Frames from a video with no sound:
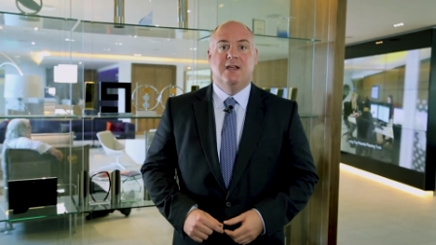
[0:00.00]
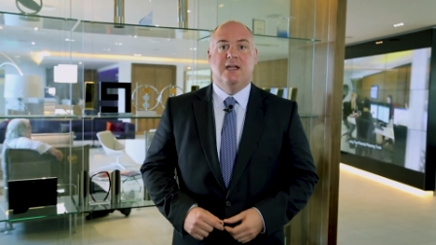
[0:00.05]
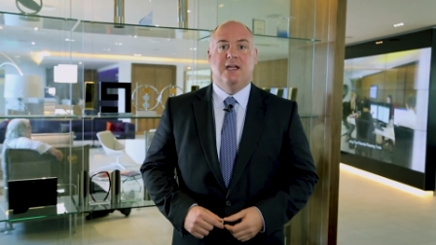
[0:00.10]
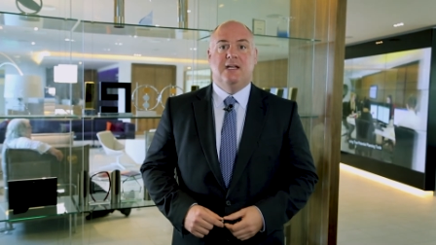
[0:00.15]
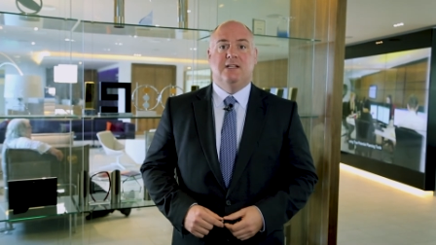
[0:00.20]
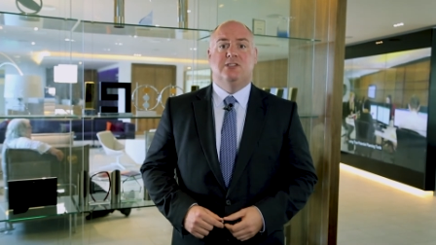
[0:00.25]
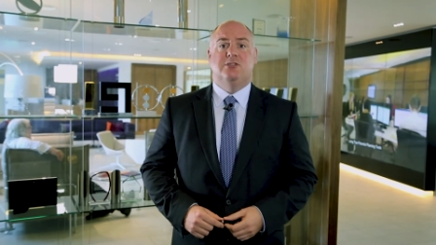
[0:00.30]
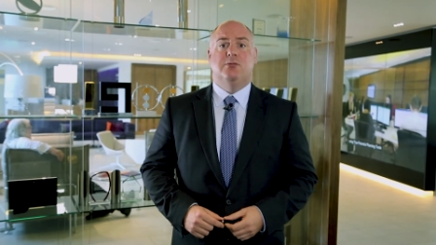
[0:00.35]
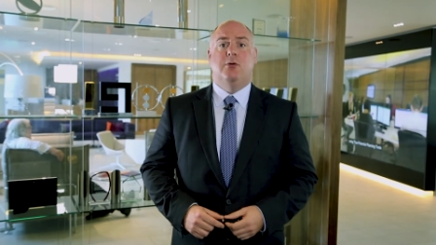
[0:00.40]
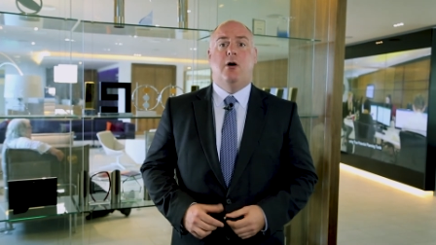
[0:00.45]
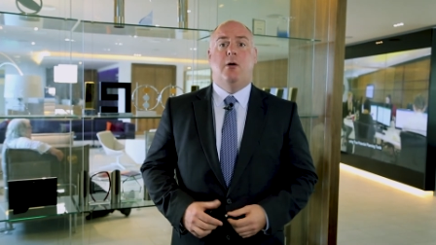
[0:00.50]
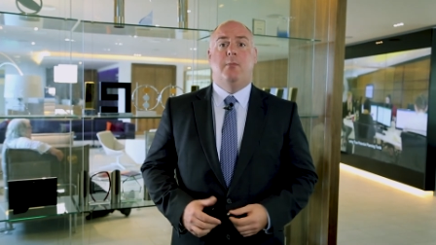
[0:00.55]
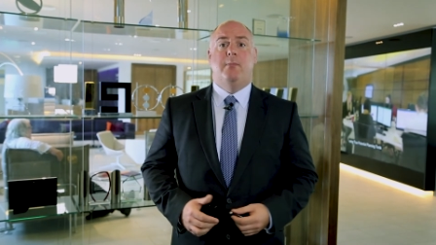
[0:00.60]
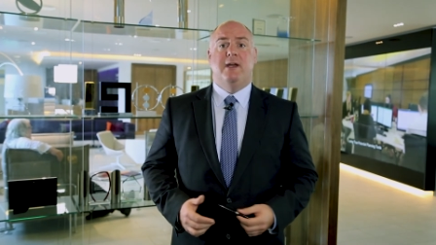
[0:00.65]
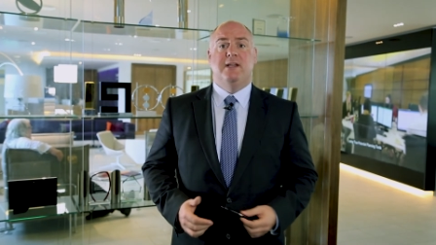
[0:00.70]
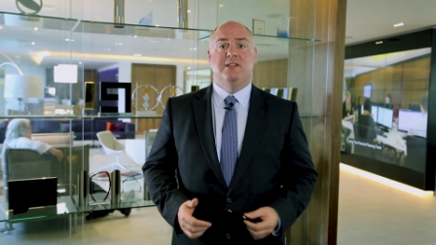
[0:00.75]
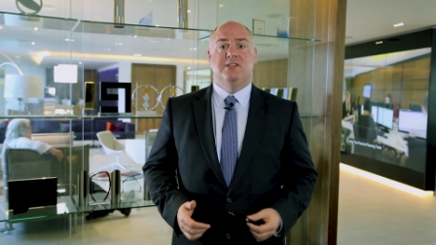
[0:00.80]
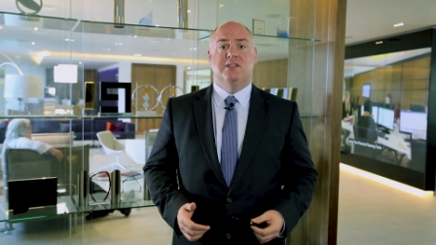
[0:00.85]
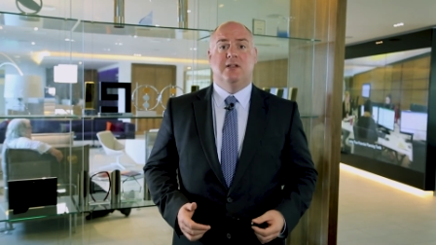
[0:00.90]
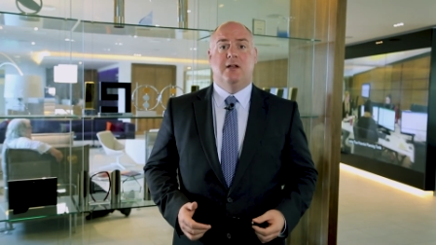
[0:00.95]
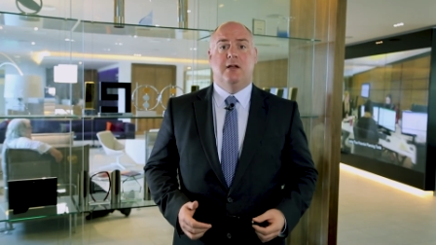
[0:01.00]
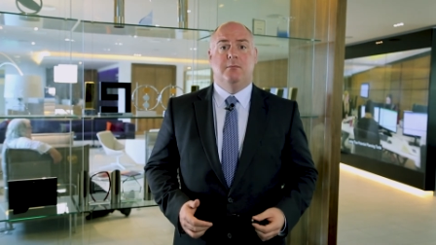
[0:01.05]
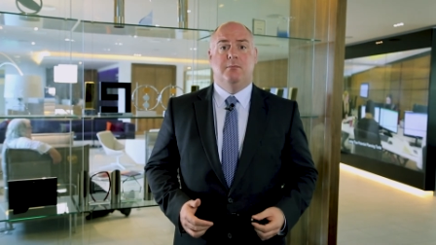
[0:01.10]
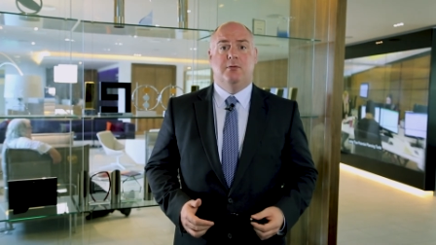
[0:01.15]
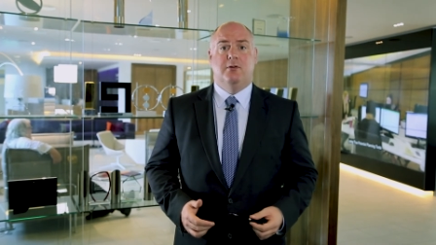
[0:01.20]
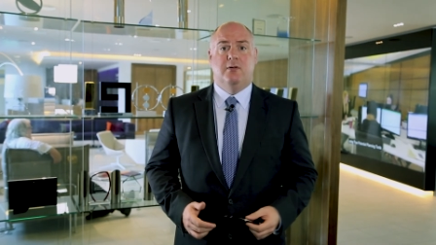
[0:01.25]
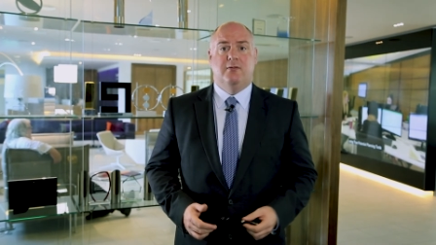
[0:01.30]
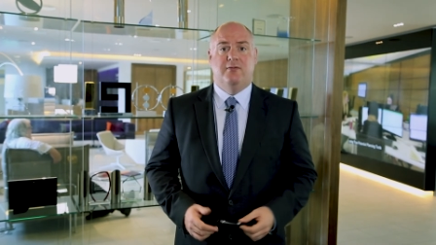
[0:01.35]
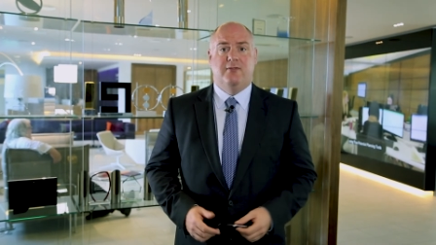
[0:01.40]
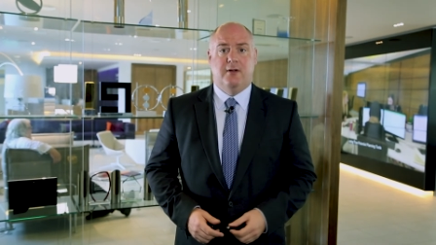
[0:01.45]
into our baseline
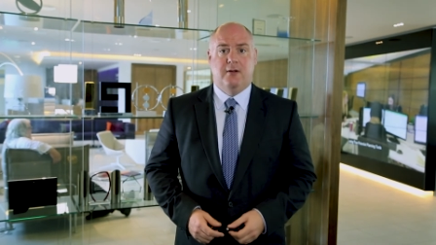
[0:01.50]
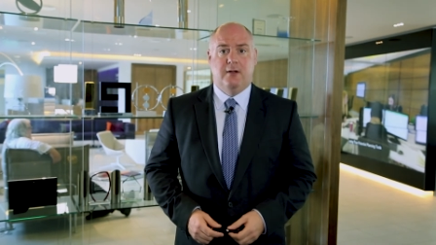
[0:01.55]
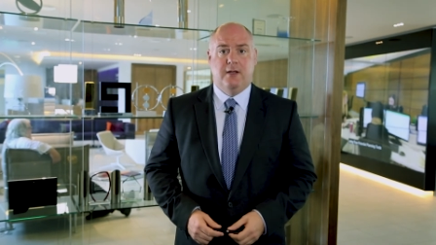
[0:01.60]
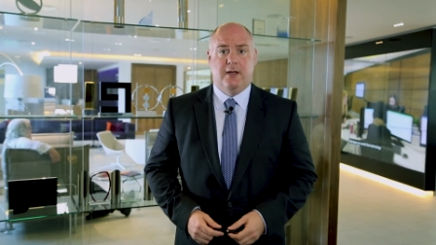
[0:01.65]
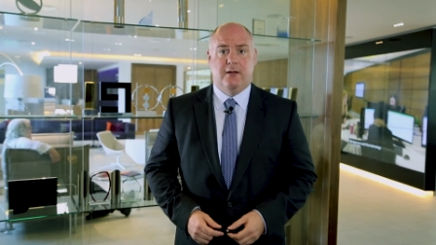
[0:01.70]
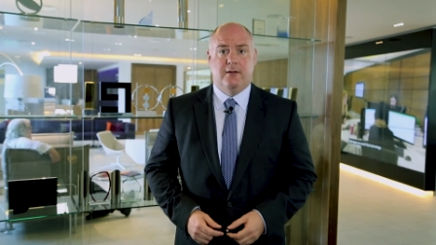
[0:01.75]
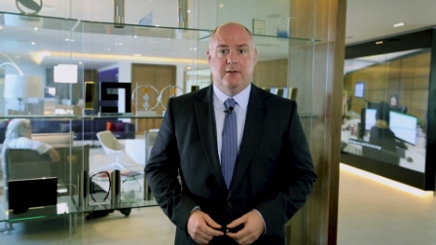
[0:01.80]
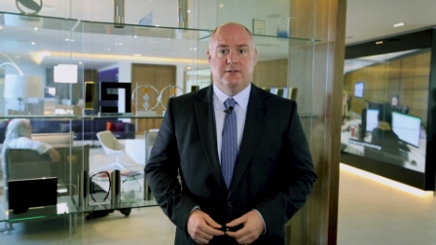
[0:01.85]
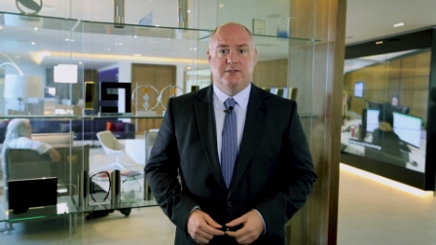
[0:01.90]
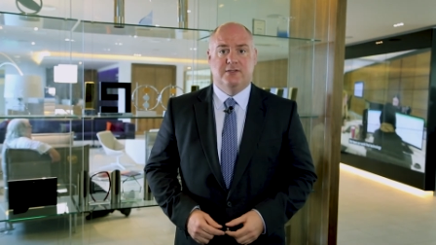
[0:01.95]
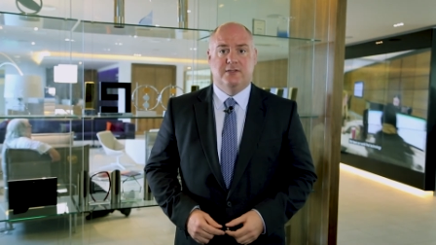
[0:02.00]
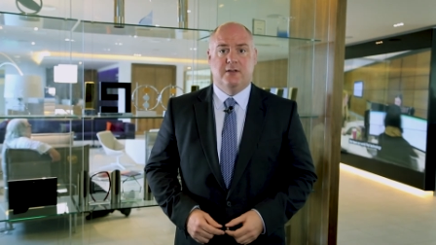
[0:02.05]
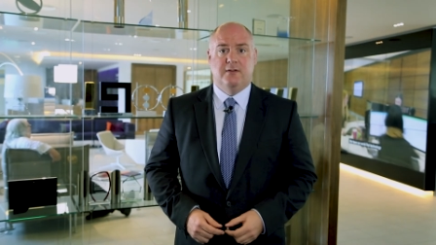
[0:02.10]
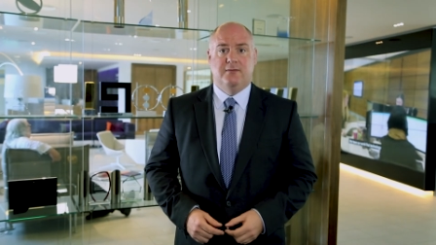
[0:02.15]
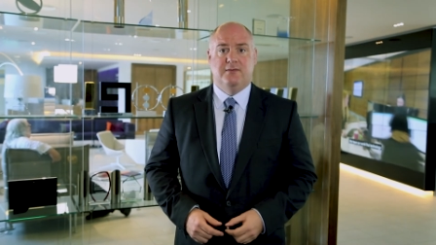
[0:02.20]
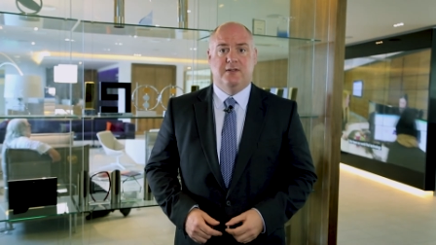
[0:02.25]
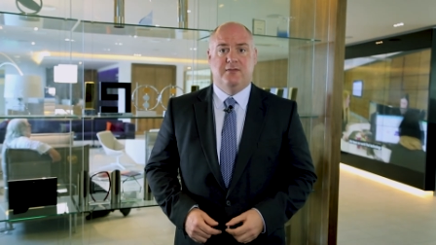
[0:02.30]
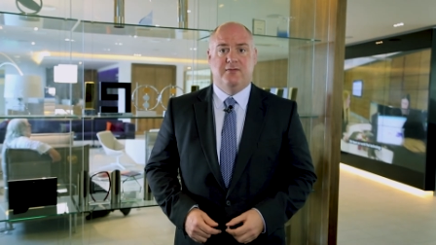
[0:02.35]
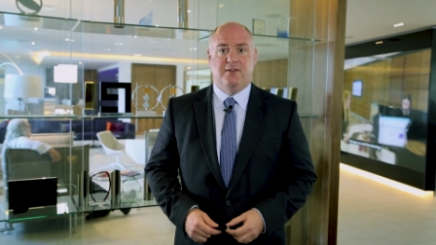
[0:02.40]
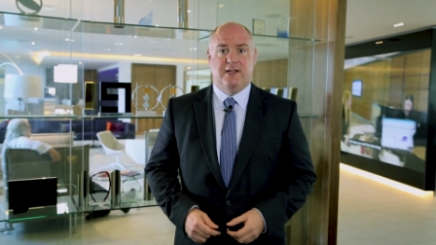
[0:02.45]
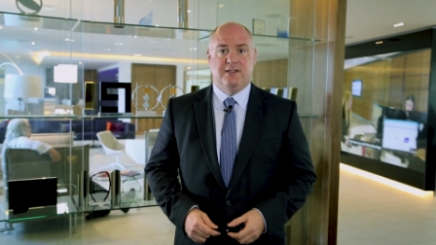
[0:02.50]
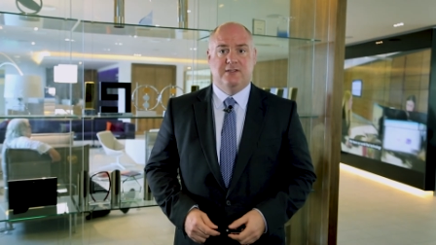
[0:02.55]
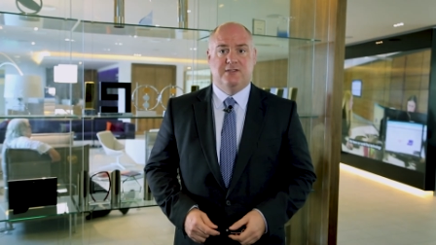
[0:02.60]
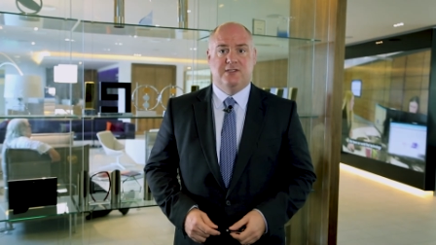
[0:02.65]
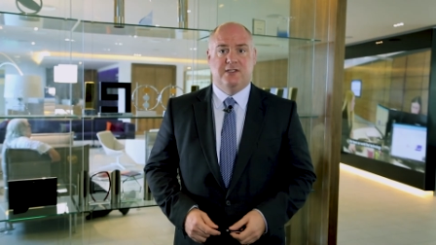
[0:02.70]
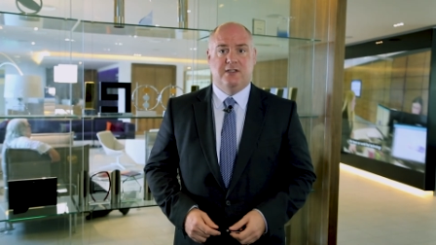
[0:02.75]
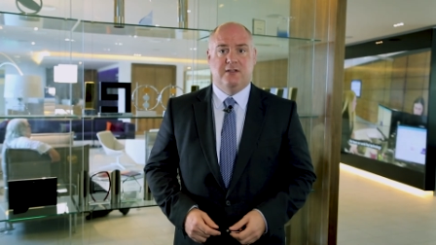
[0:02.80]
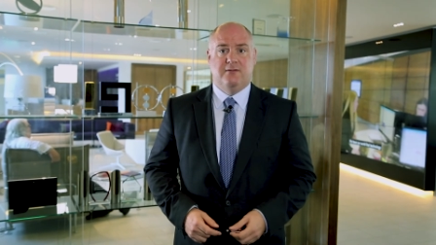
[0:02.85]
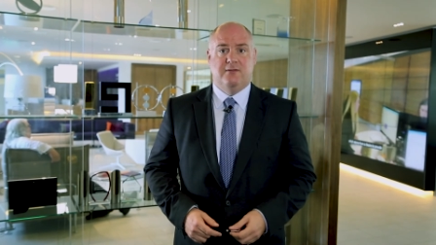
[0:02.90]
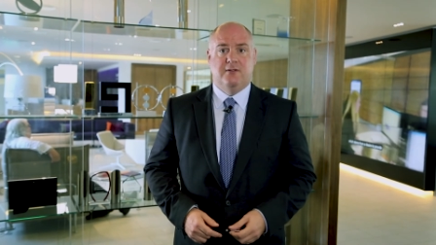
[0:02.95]
portfolios of
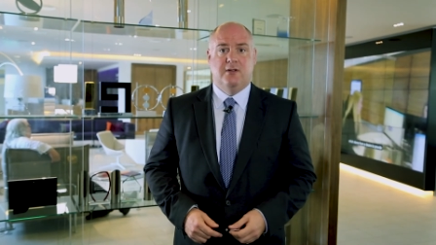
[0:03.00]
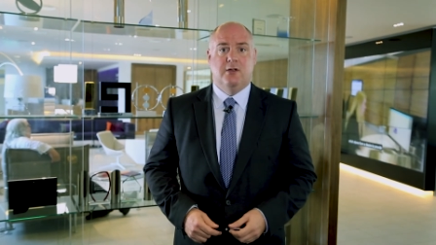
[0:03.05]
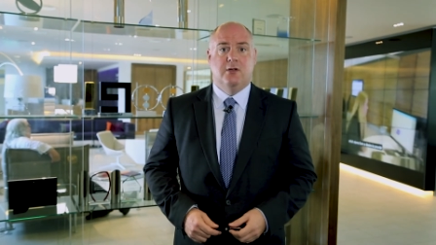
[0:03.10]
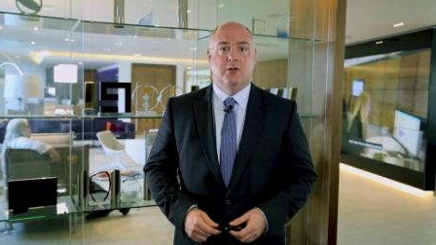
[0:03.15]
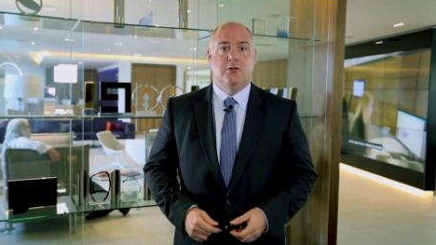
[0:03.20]
defensive,